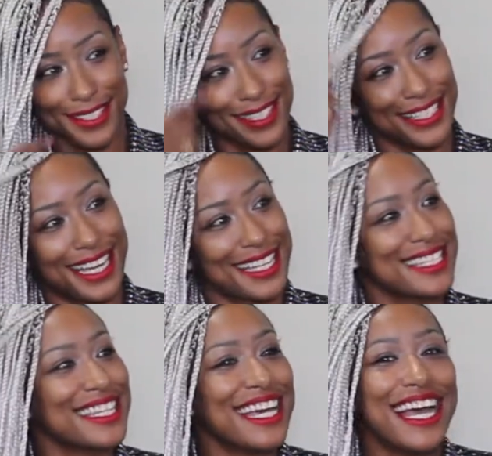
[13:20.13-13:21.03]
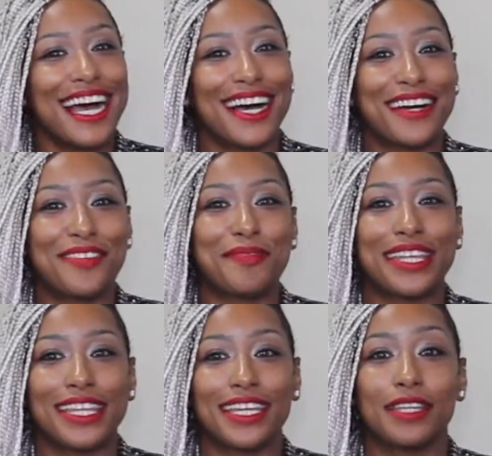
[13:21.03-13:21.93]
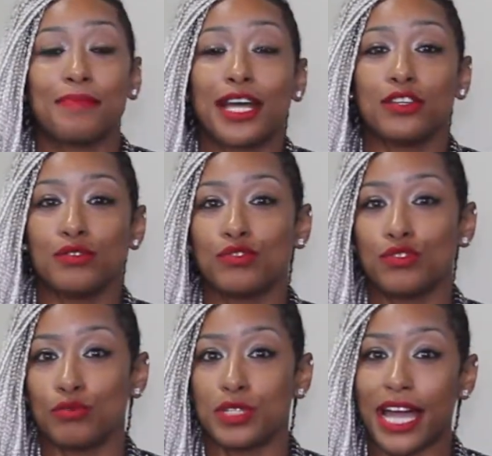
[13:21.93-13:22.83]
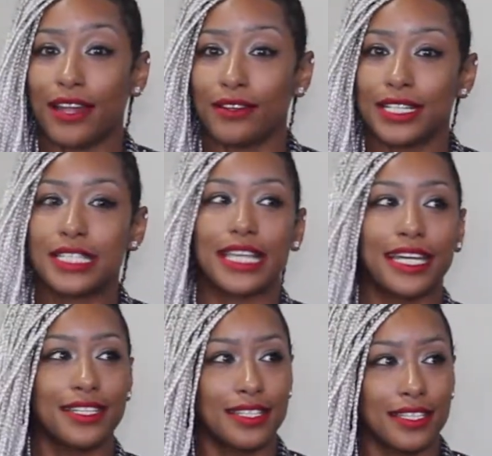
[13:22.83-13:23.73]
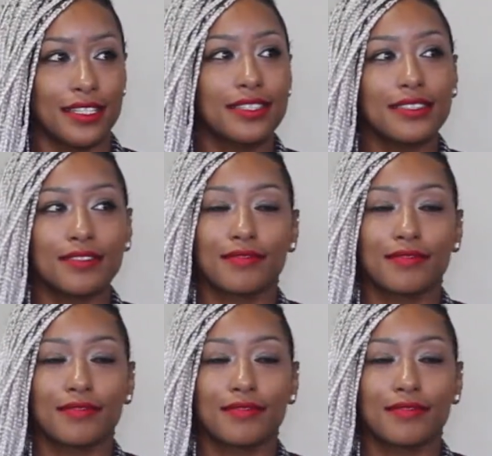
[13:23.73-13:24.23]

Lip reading: Yes. And then my YouTube channel is Say It Sis.